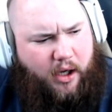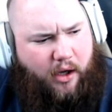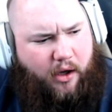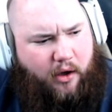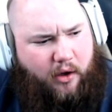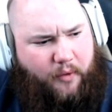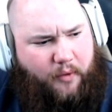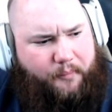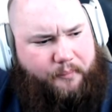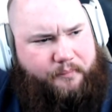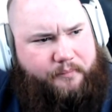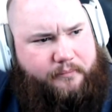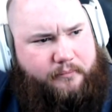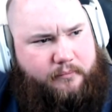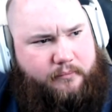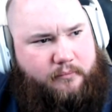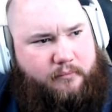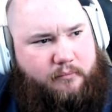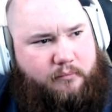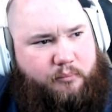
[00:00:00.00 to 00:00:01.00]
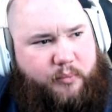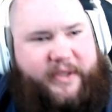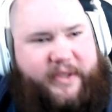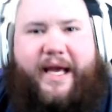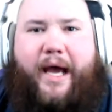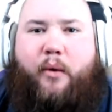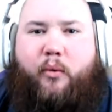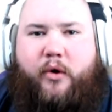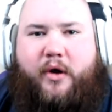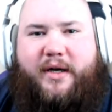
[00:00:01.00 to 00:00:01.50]
But
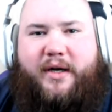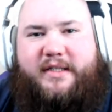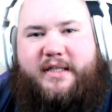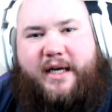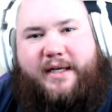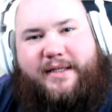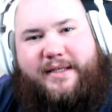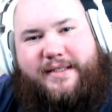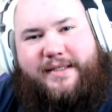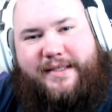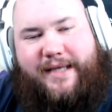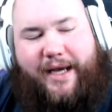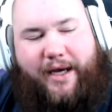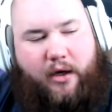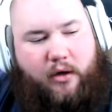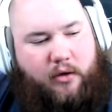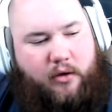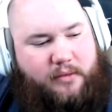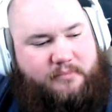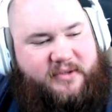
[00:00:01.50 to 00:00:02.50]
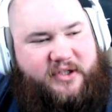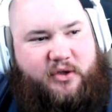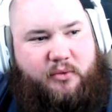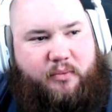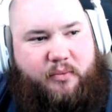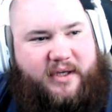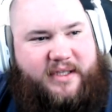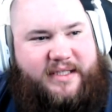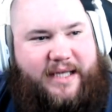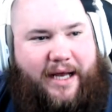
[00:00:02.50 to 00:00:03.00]
yeah, we're gonna check this out. I'm
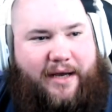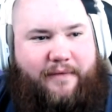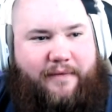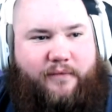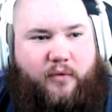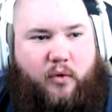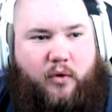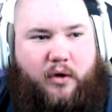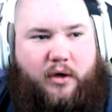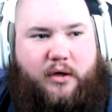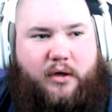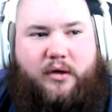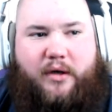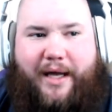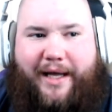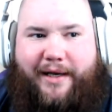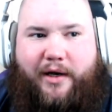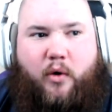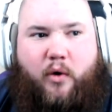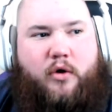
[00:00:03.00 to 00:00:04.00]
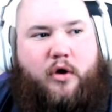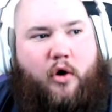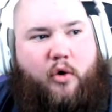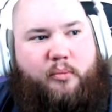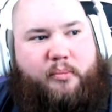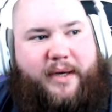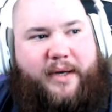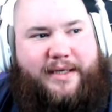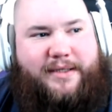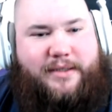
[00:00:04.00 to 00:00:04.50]
super excited for it. I know
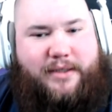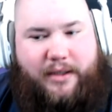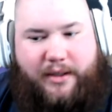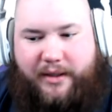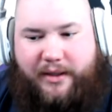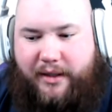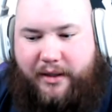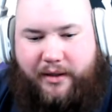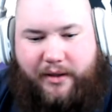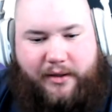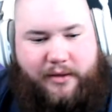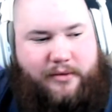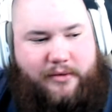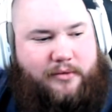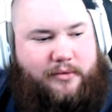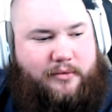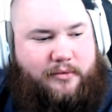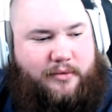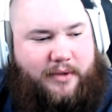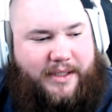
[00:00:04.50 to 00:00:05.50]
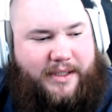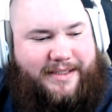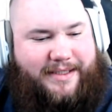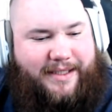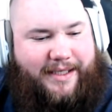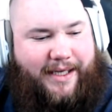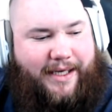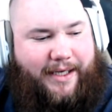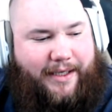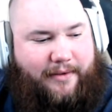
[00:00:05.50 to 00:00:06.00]
Cole Bennett's gonna kill it. Let's
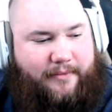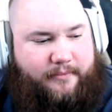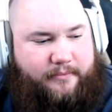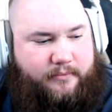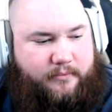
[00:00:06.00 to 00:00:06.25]
get it.